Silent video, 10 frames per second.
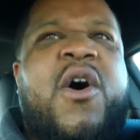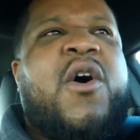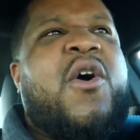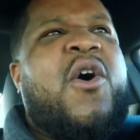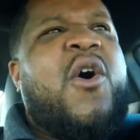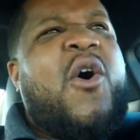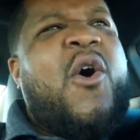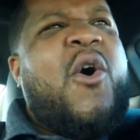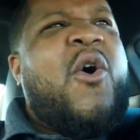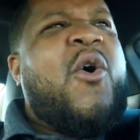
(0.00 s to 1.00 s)

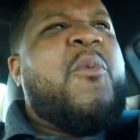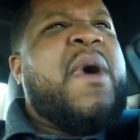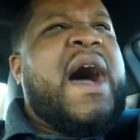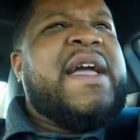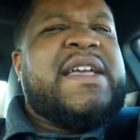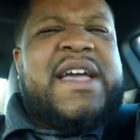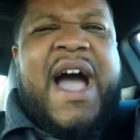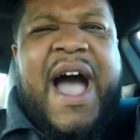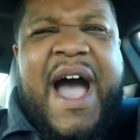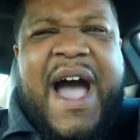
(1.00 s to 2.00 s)
Oh my
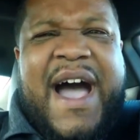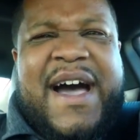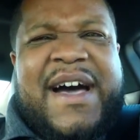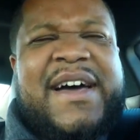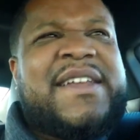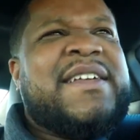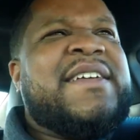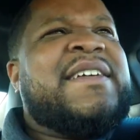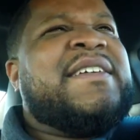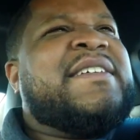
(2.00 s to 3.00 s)
God.
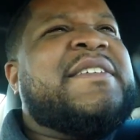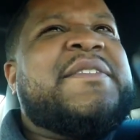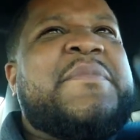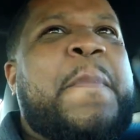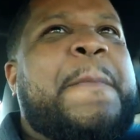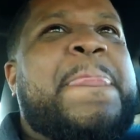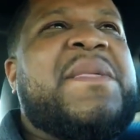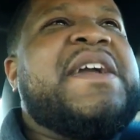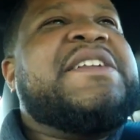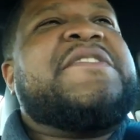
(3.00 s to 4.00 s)

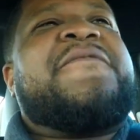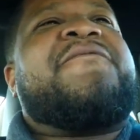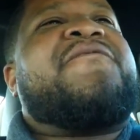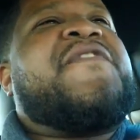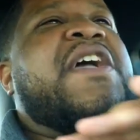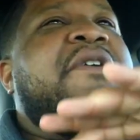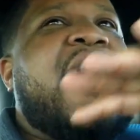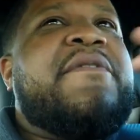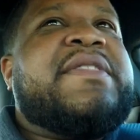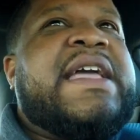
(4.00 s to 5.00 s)
You could just feel
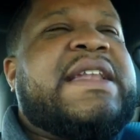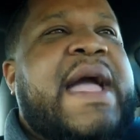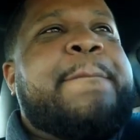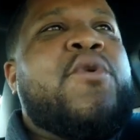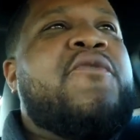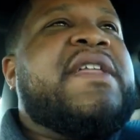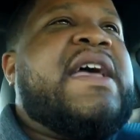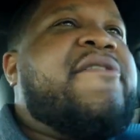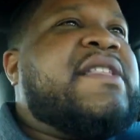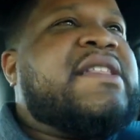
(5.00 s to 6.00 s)
everything like moving,
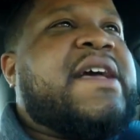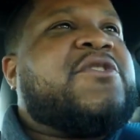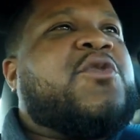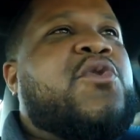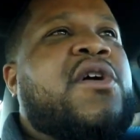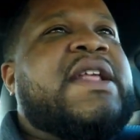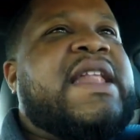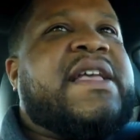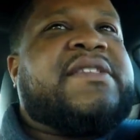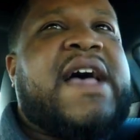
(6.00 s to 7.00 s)
everything like swirling
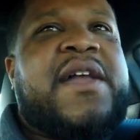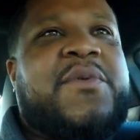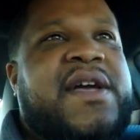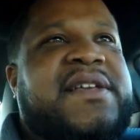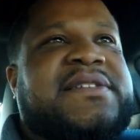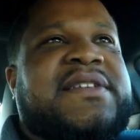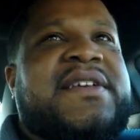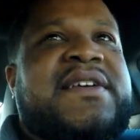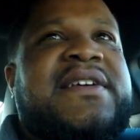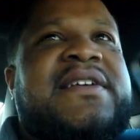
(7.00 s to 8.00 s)
like sideways.
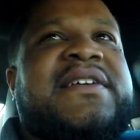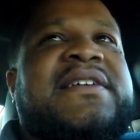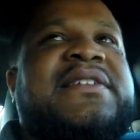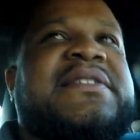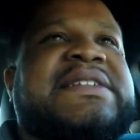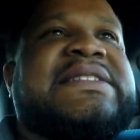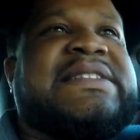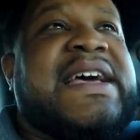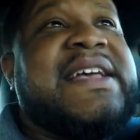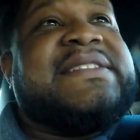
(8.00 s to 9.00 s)

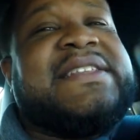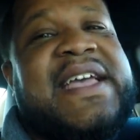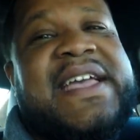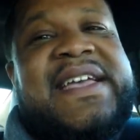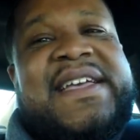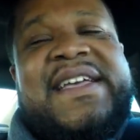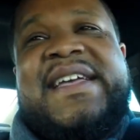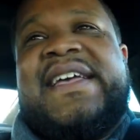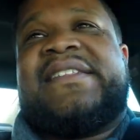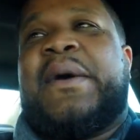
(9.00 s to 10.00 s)
This thing
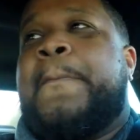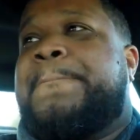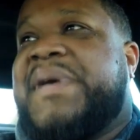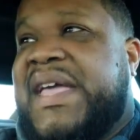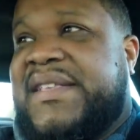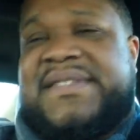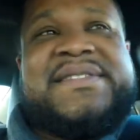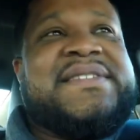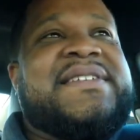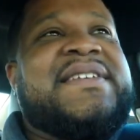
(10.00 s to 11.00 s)
is a beast.
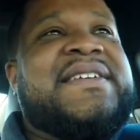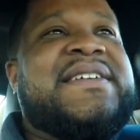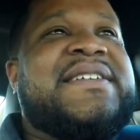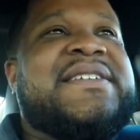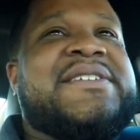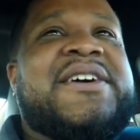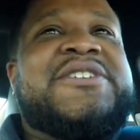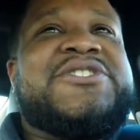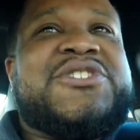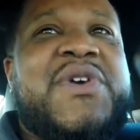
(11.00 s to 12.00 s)
A
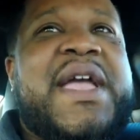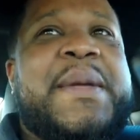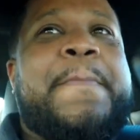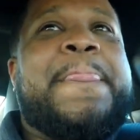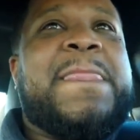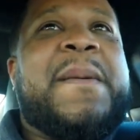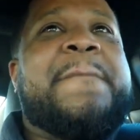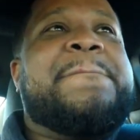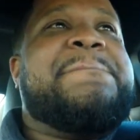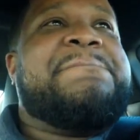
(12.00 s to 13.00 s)
straight
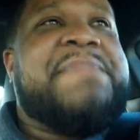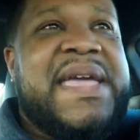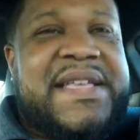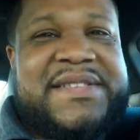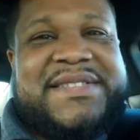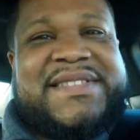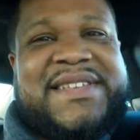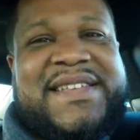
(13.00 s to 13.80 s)
beast.